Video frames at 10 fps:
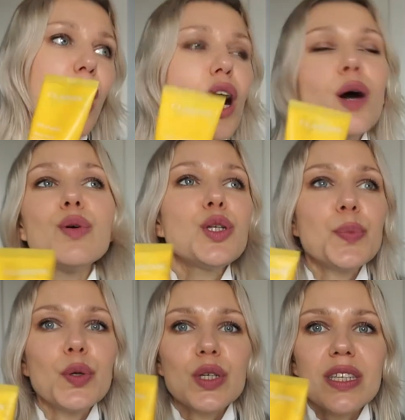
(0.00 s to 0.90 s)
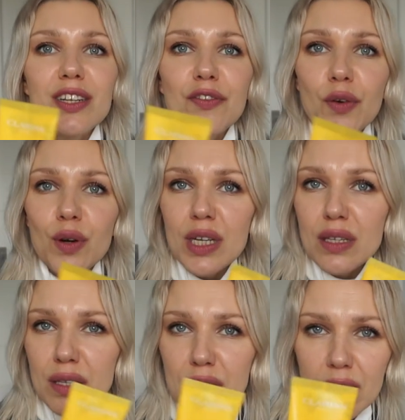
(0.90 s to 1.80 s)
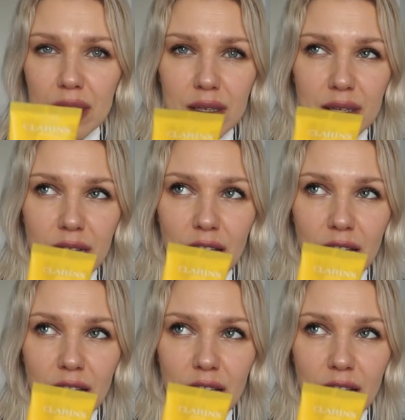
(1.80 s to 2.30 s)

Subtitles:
I would put it, for instance,